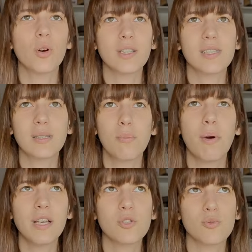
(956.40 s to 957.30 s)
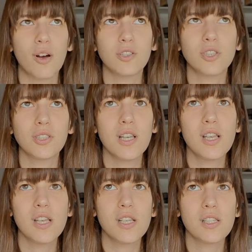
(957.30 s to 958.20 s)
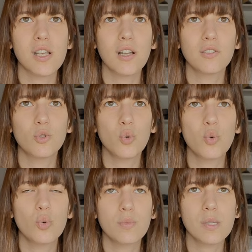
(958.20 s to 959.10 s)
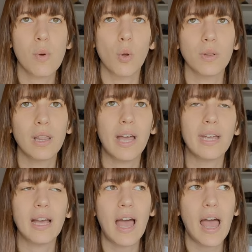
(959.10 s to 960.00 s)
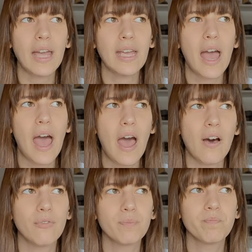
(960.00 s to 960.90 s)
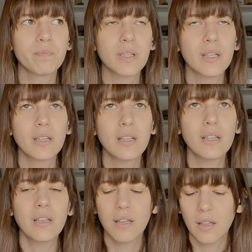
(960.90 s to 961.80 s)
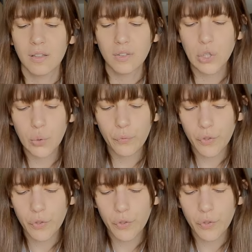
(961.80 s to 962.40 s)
course, my swatch is too small. Like, I have too